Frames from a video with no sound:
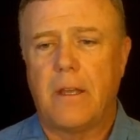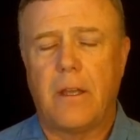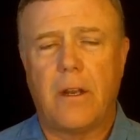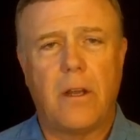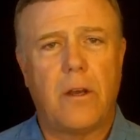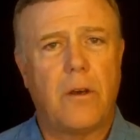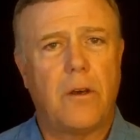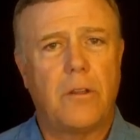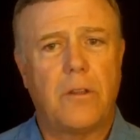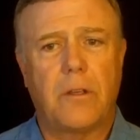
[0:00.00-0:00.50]

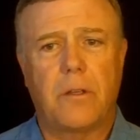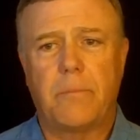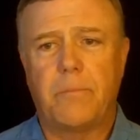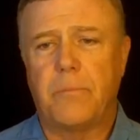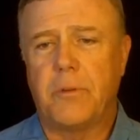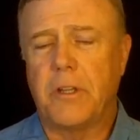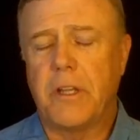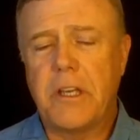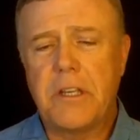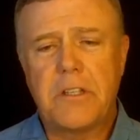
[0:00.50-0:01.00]
You know, the
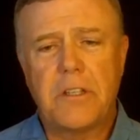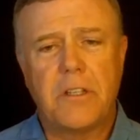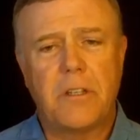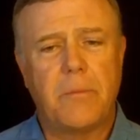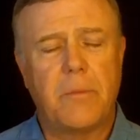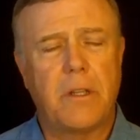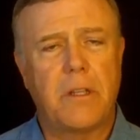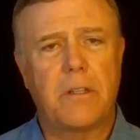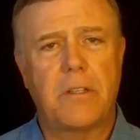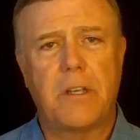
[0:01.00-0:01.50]
police
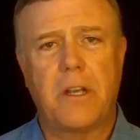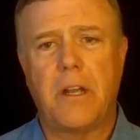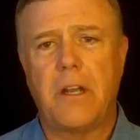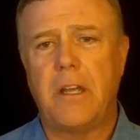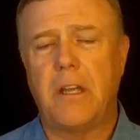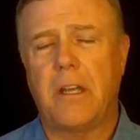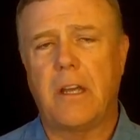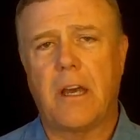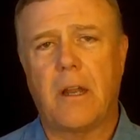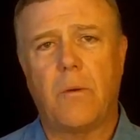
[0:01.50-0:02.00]
and the
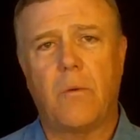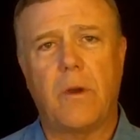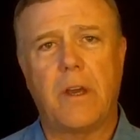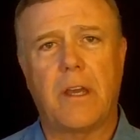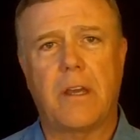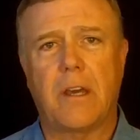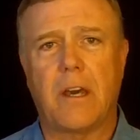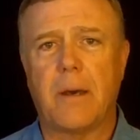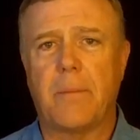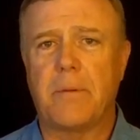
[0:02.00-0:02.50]
military, you got to
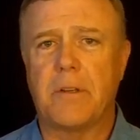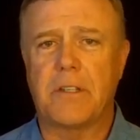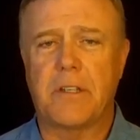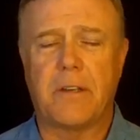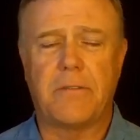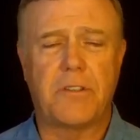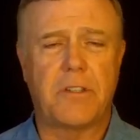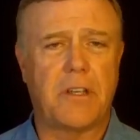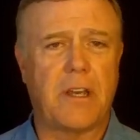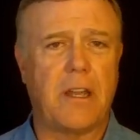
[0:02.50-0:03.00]
wake up,
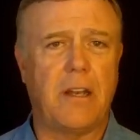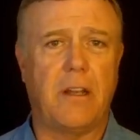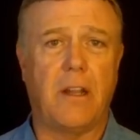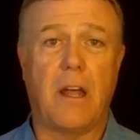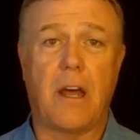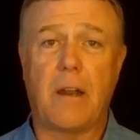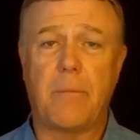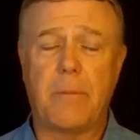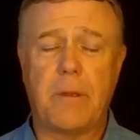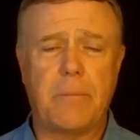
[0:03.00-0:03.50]
as I've said,
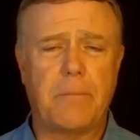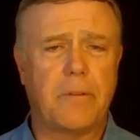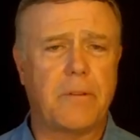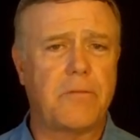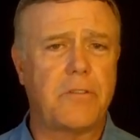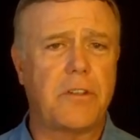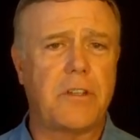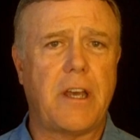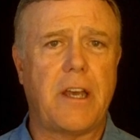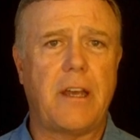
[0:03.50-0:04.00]
and a lot of
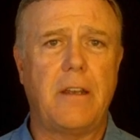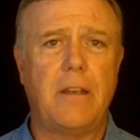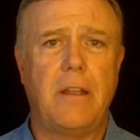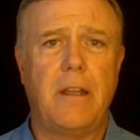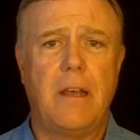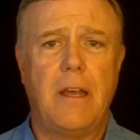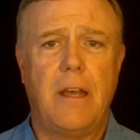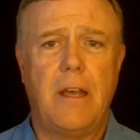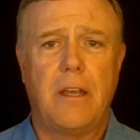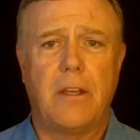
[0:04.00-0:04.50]
people have
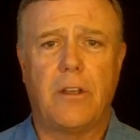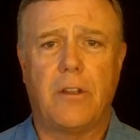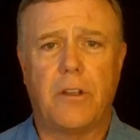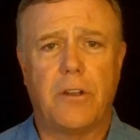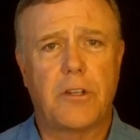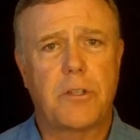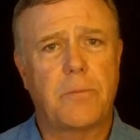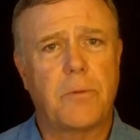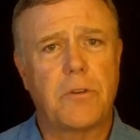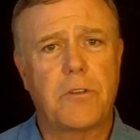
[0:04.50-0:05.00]
said, you
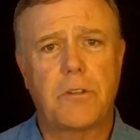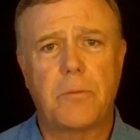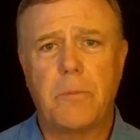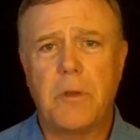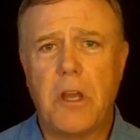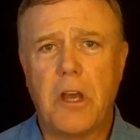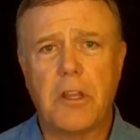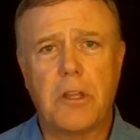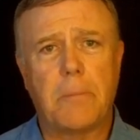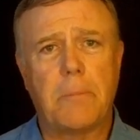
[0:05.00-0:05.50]
know, you're supposed
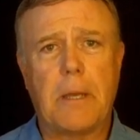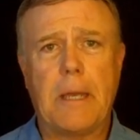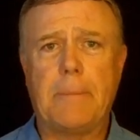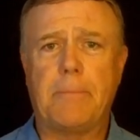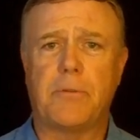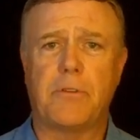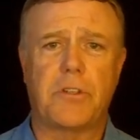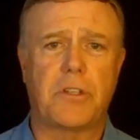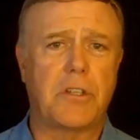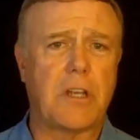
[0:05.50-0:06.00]
to be on the
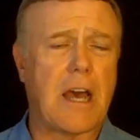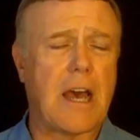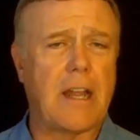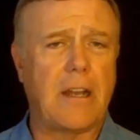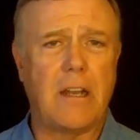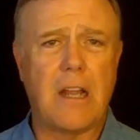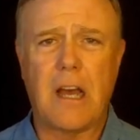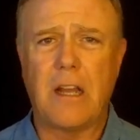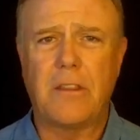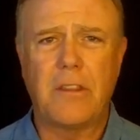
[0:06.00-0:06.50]
people's
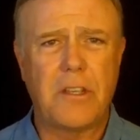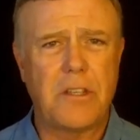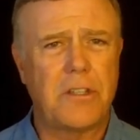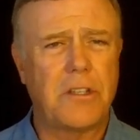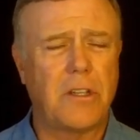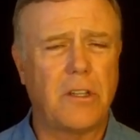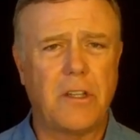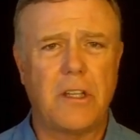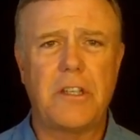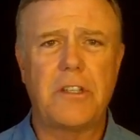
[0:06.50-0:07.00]
side, not
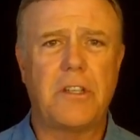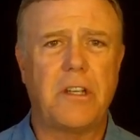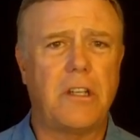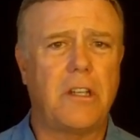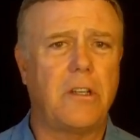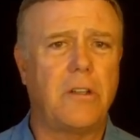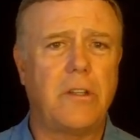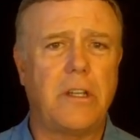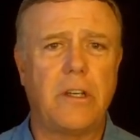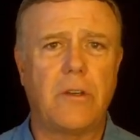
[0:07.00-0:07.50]
this
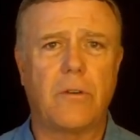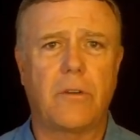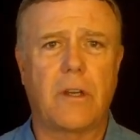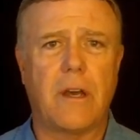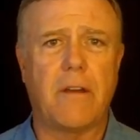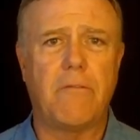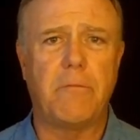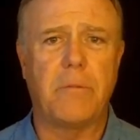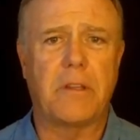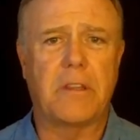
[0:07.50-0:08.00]
illicit, illegal
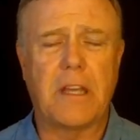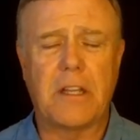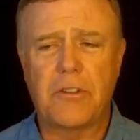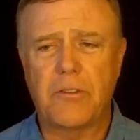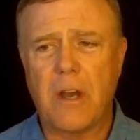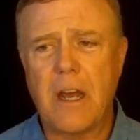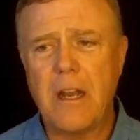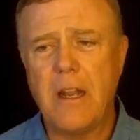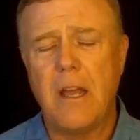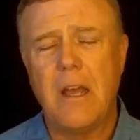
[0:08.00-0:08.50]
government. They
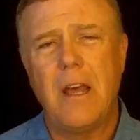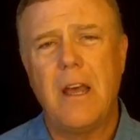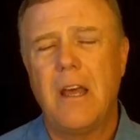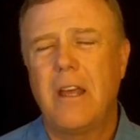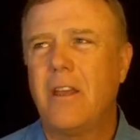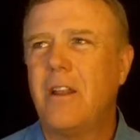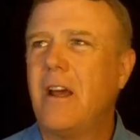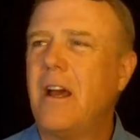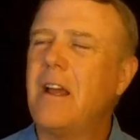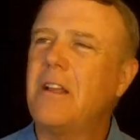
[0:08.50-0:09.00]
try to,
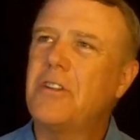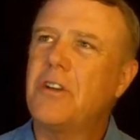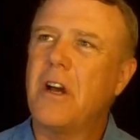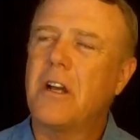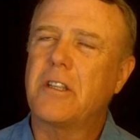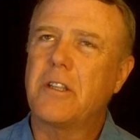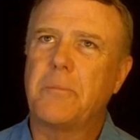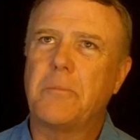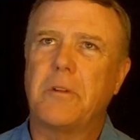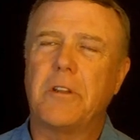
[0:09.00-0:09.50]
you know, I
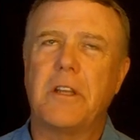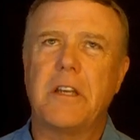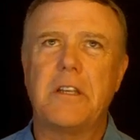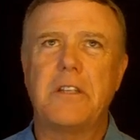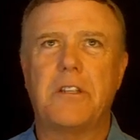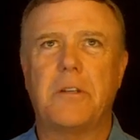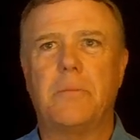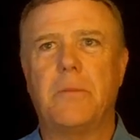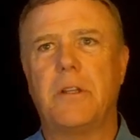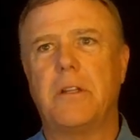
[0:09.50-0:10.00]
talk to
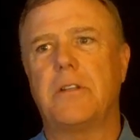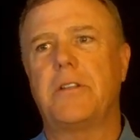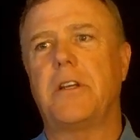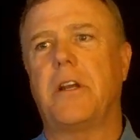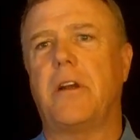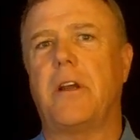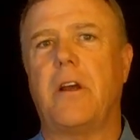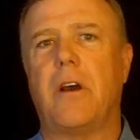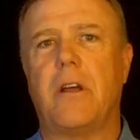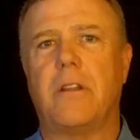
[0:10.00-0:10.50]
police and
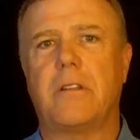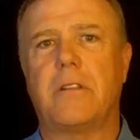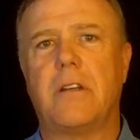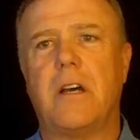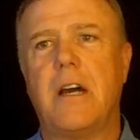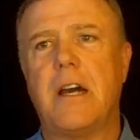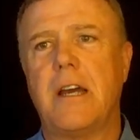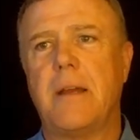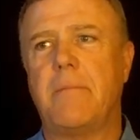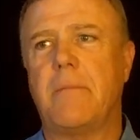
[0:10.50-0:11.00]
military all the
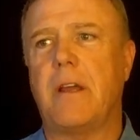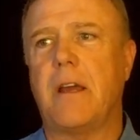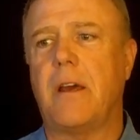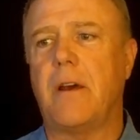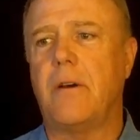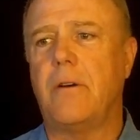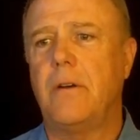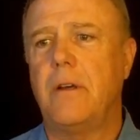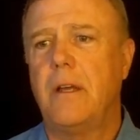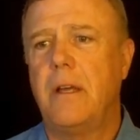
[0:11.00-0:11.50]
time
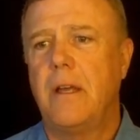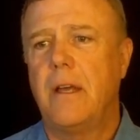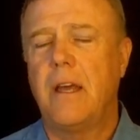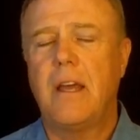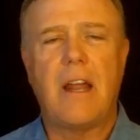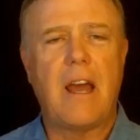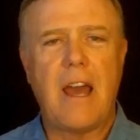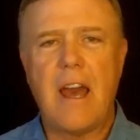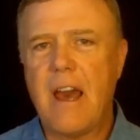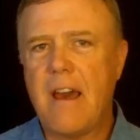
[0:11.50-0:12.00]
now,
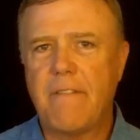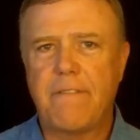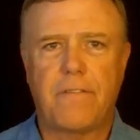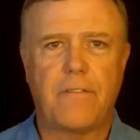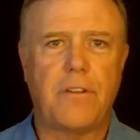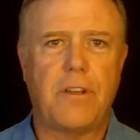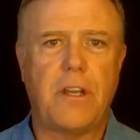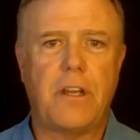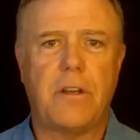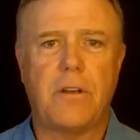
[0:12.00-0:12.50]
and I have
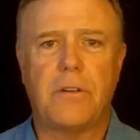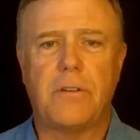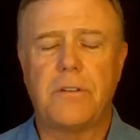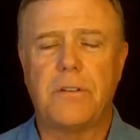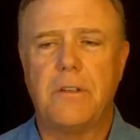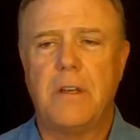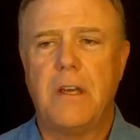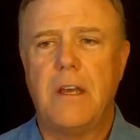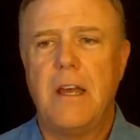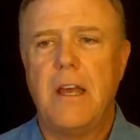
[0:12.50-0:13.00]
for
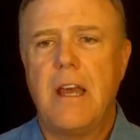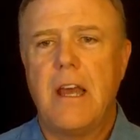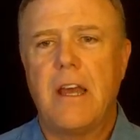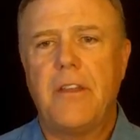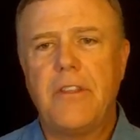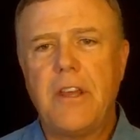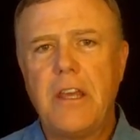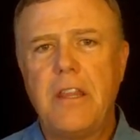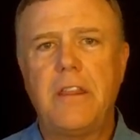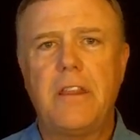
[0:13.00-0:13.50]
years,
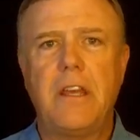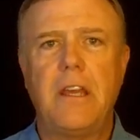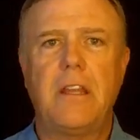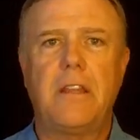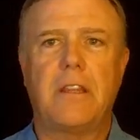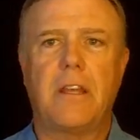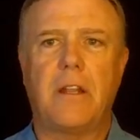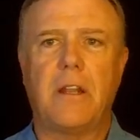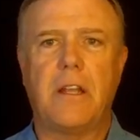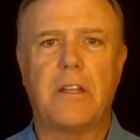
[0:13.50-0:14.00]
and they
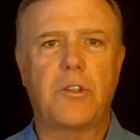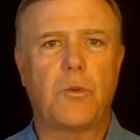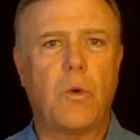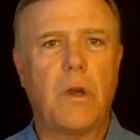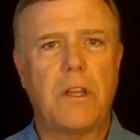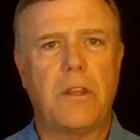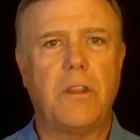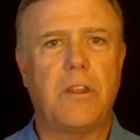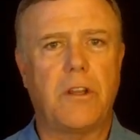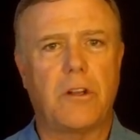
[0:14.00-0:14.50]
think that
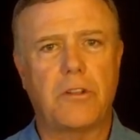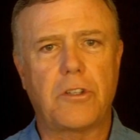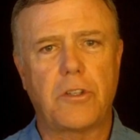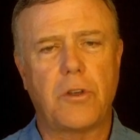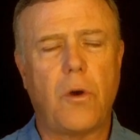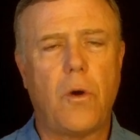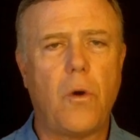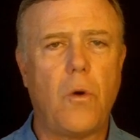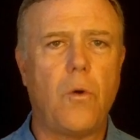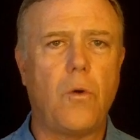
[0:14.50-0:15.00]
it's what they're
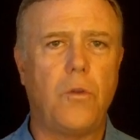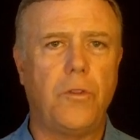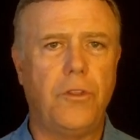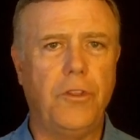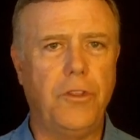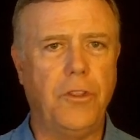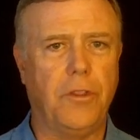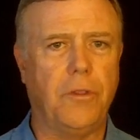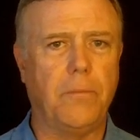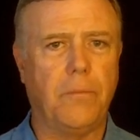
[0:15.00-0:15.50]

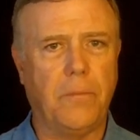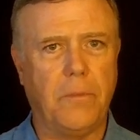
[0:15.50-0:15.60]
told